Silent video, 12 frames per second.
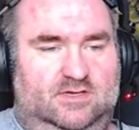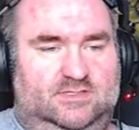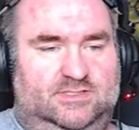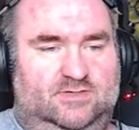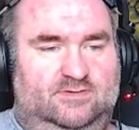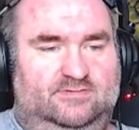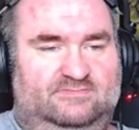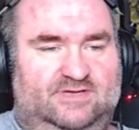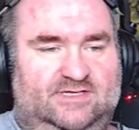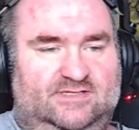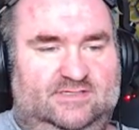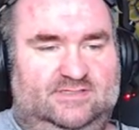show
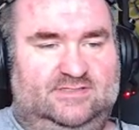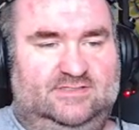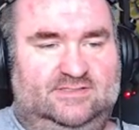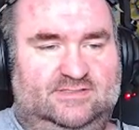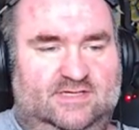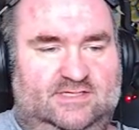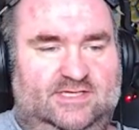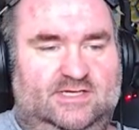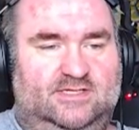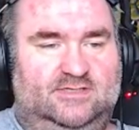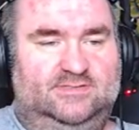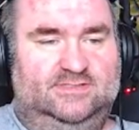everybody this. This is like the
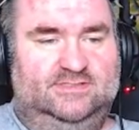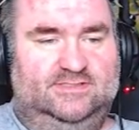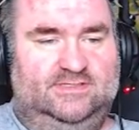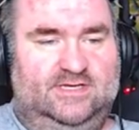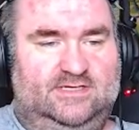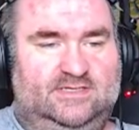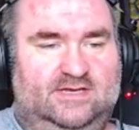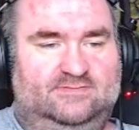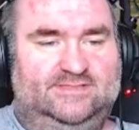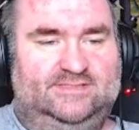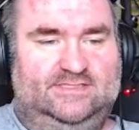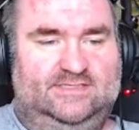closest thing that
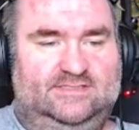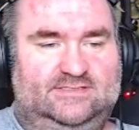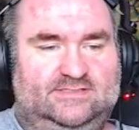I've seen